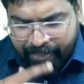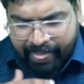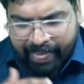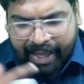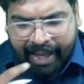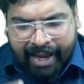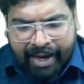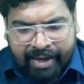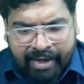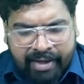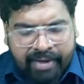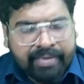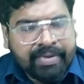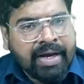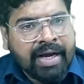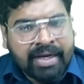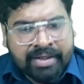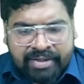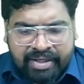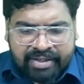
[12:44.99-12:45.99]
And
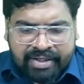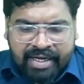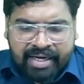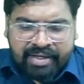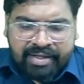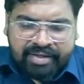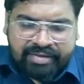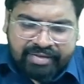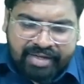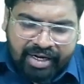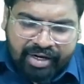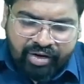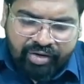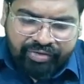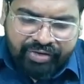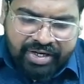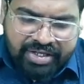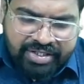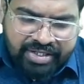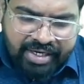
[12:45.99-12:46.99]
other than this,
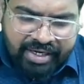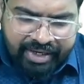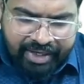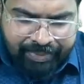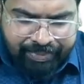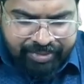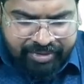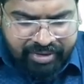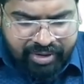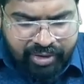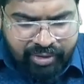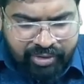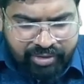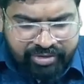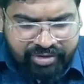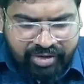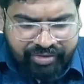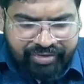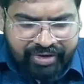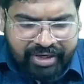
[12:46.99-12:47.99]
craniofacial ribs are
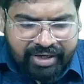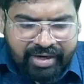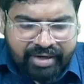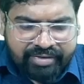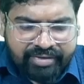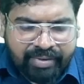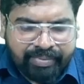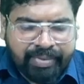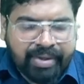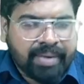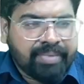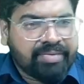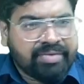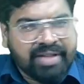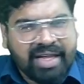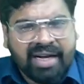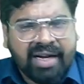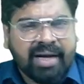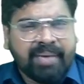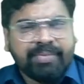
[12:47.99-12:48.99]
also affected sometimes.
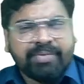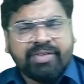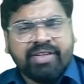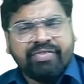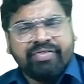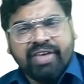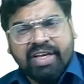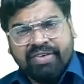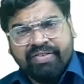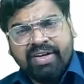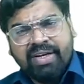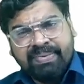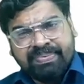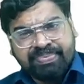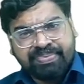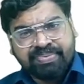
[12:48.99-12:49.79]
Then comes the fever.